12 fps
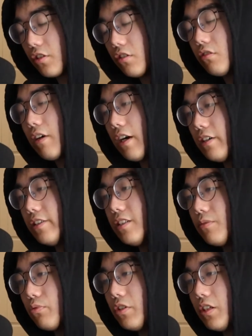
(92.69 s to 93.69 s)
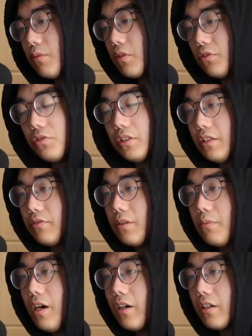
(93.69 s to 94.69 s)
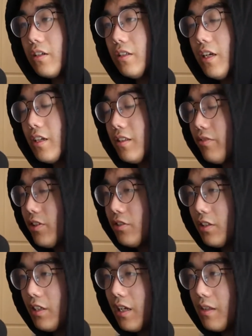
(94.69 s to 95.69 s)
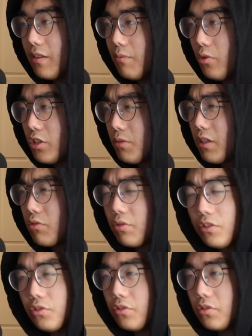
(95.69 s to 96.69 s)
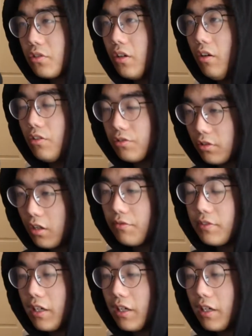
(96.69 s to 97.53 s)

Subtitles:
So I ended up reading majority of the manga and I can definitely say that most of my questions are solved